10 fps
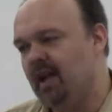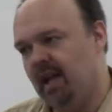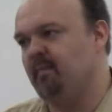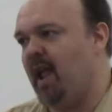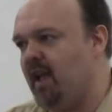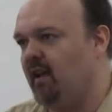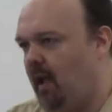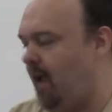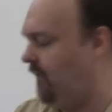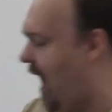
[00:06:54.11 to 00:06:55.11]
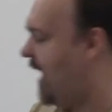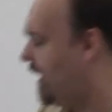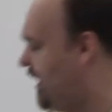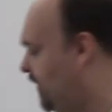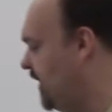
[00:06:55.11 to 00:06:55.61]
He may have had a
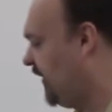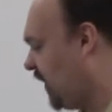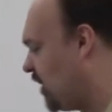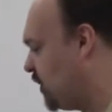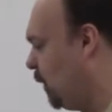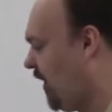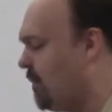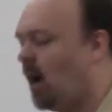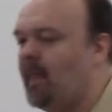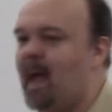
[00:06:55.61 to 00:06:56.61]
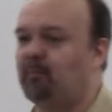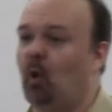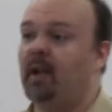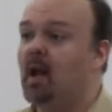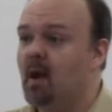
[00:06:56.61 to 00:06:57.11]
different discussion with them on that point,